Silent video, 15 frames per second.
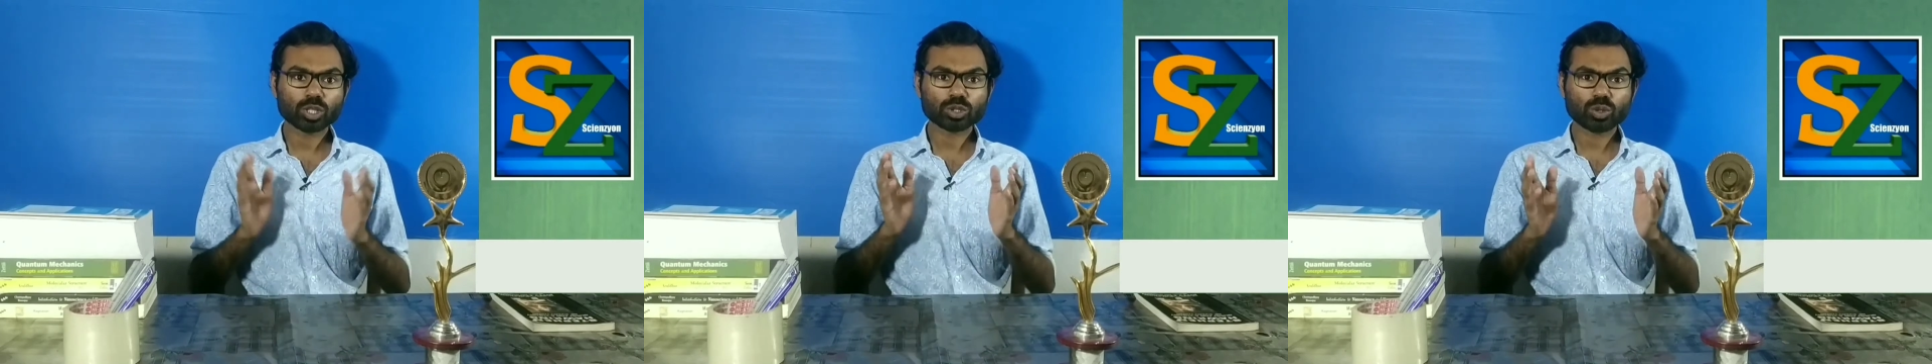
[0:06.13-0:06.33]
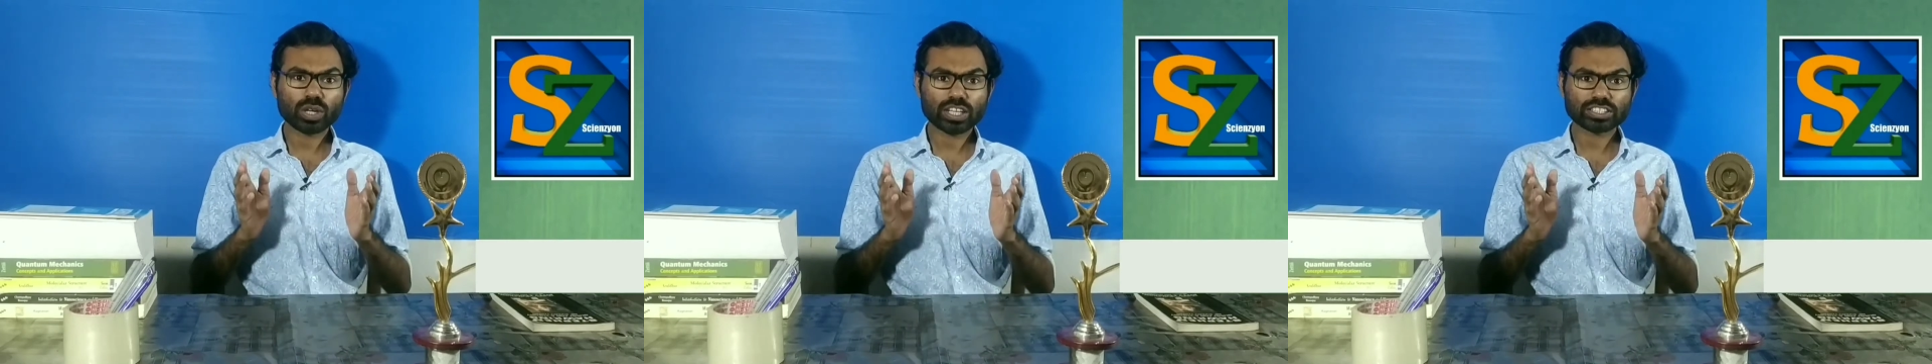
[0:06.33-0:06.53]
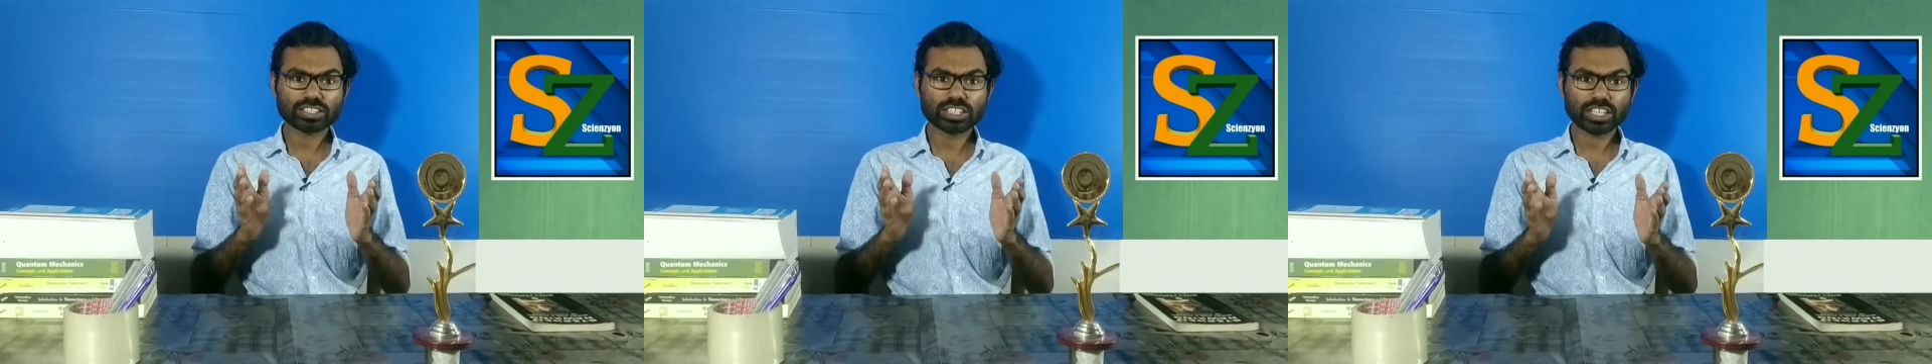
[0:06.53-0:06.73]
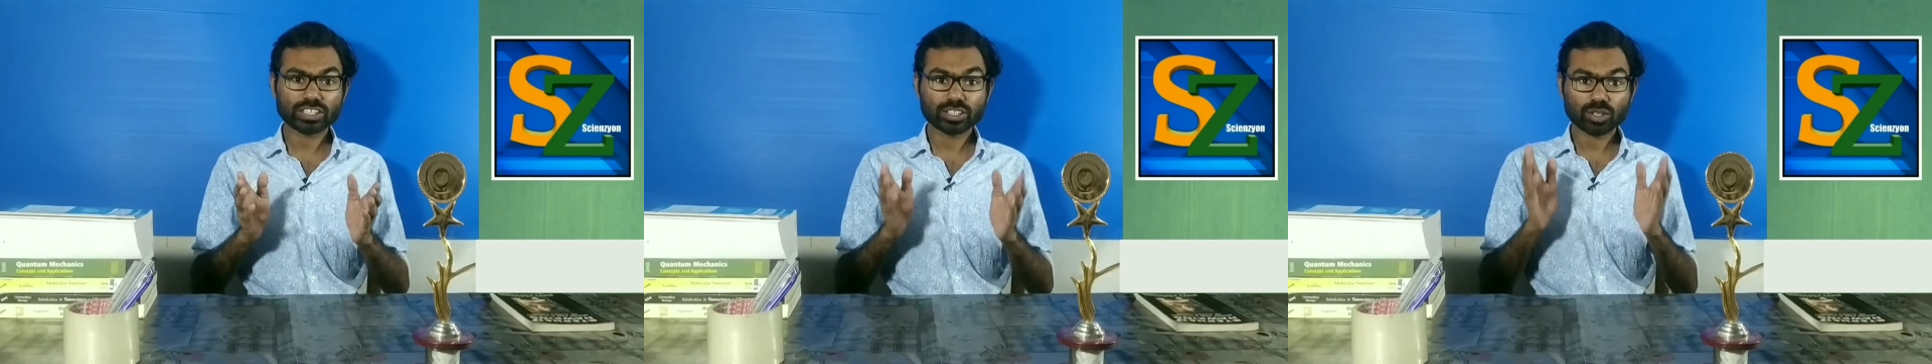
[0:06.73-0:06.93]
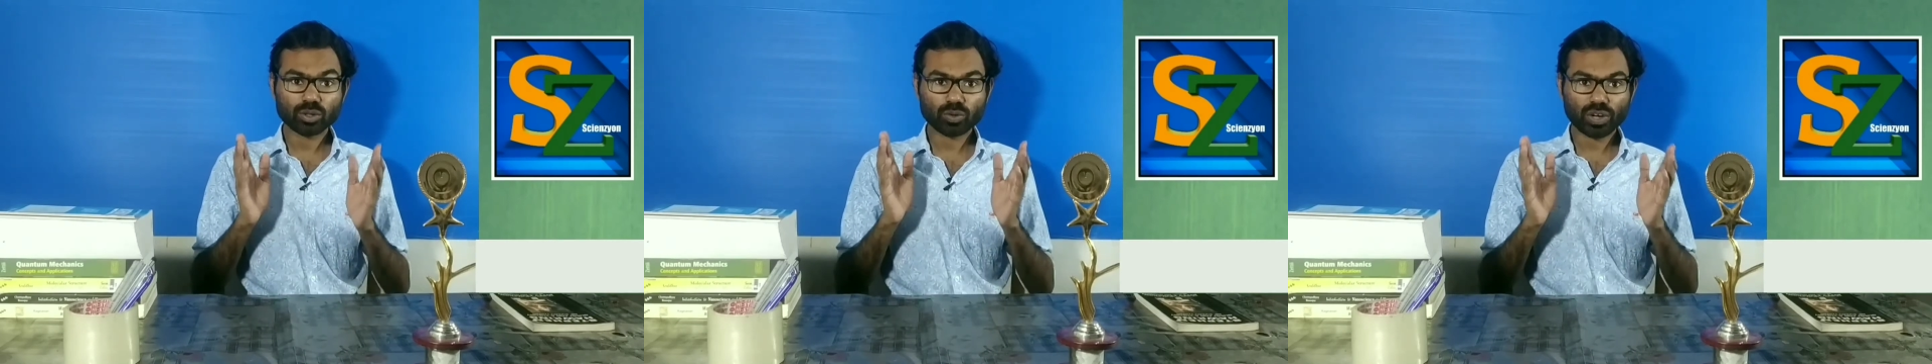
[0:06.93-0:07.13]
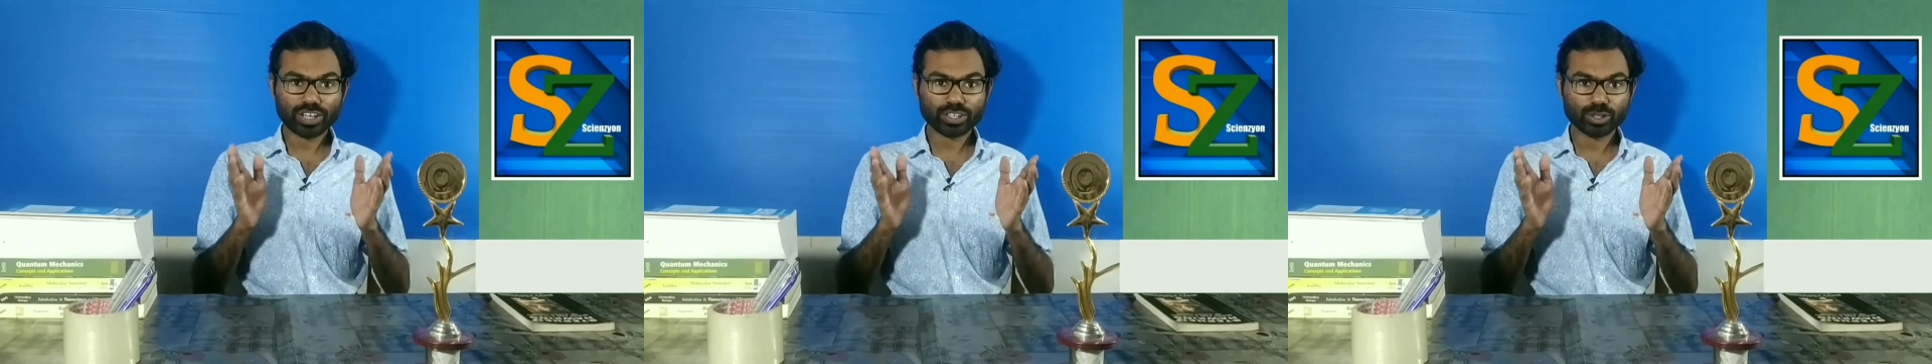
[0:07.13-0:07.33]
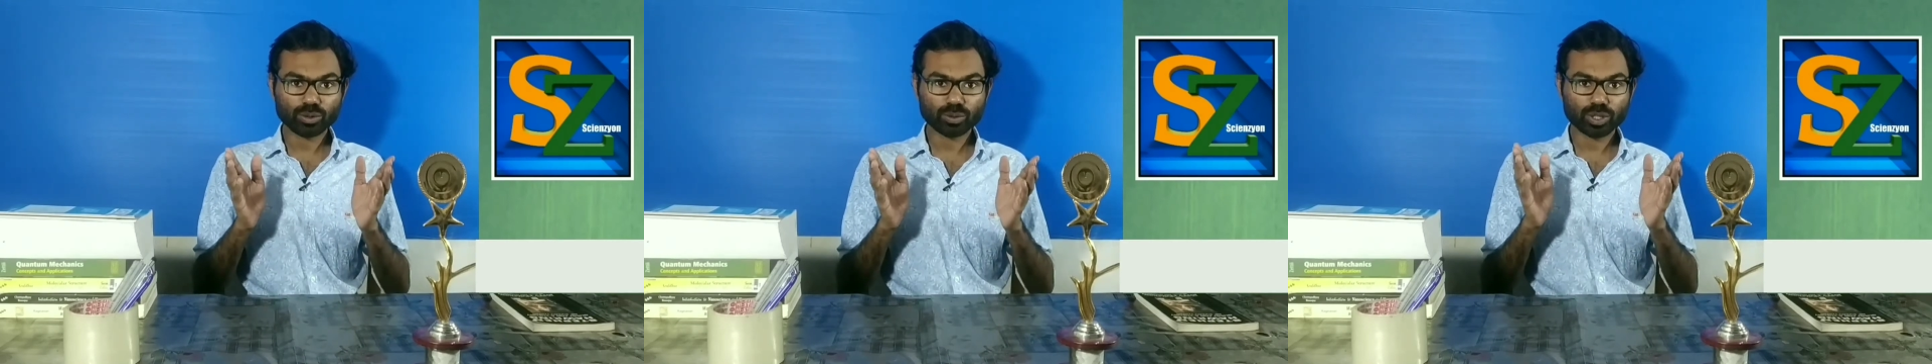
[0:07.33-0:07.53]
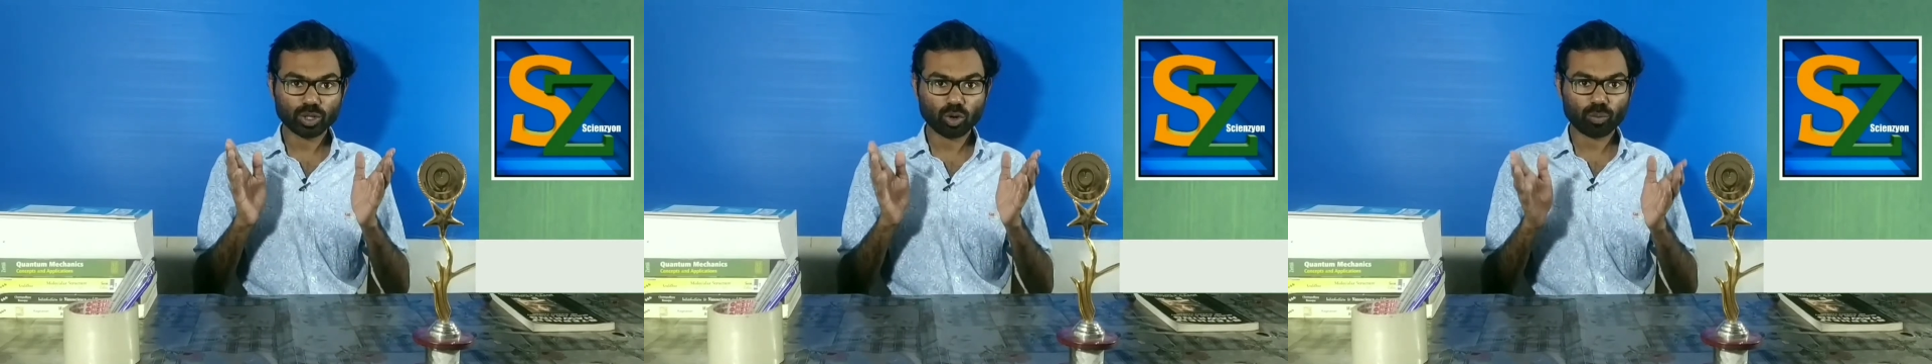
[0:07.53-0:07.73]
So let's get right
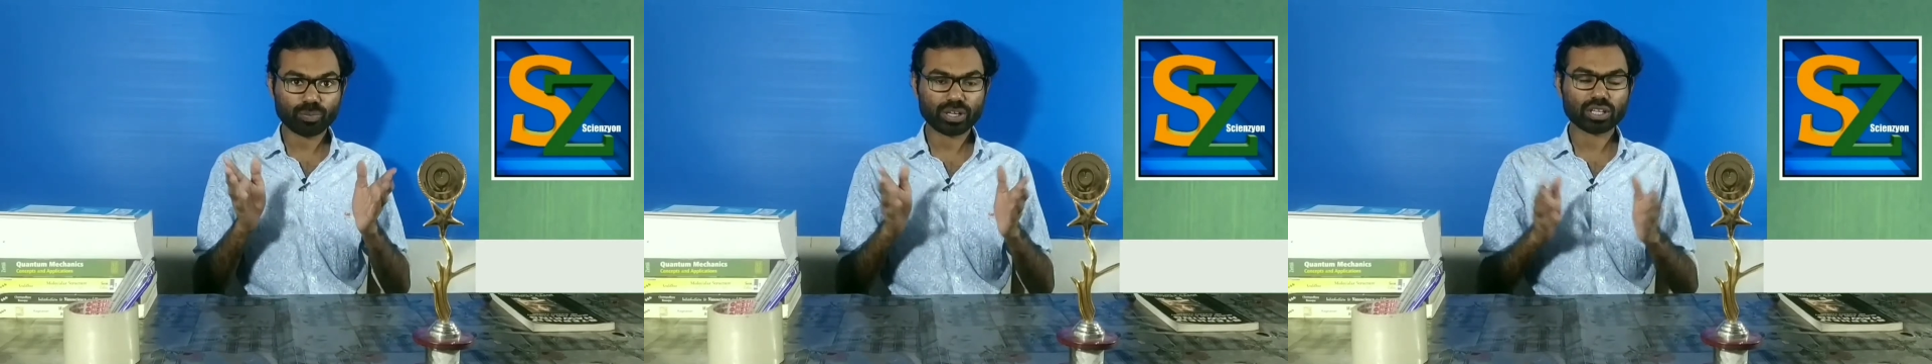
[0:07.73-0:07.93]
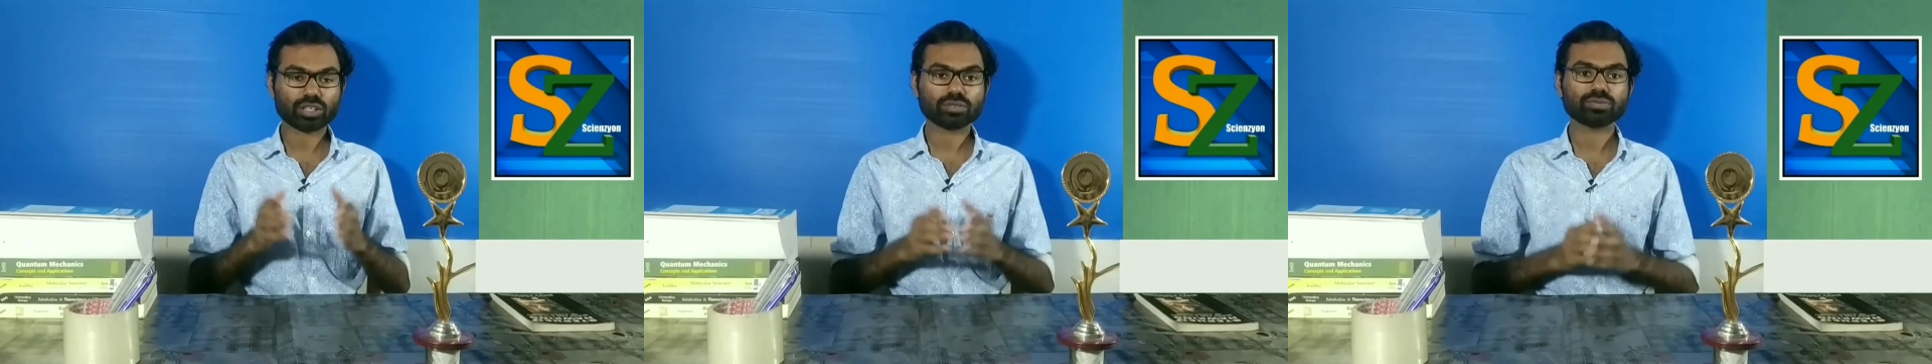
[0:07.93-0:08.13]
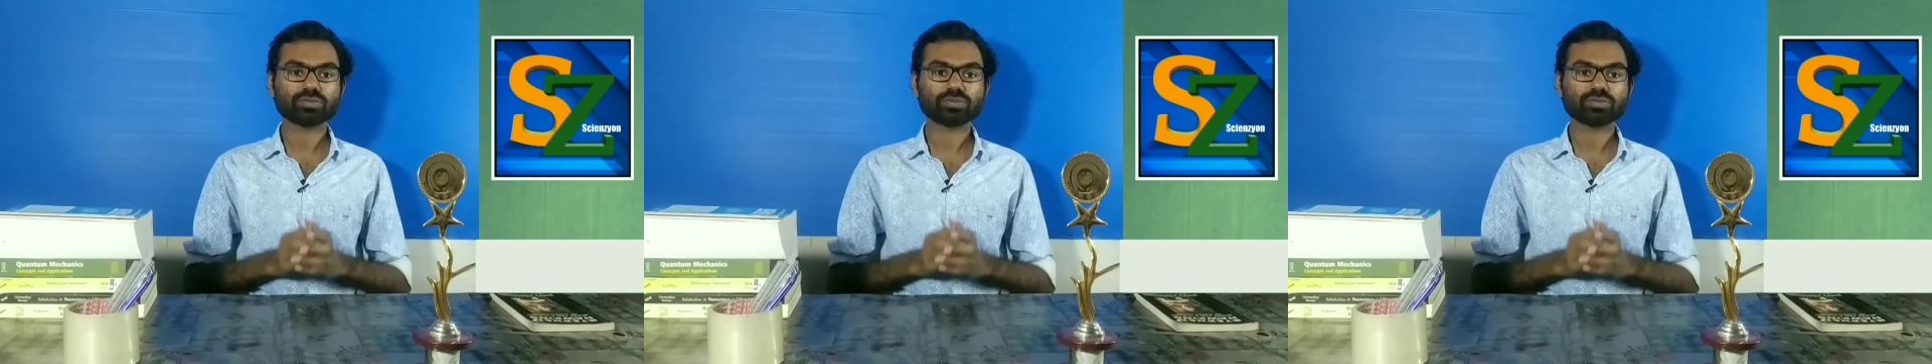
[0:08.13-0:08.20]
into the topic.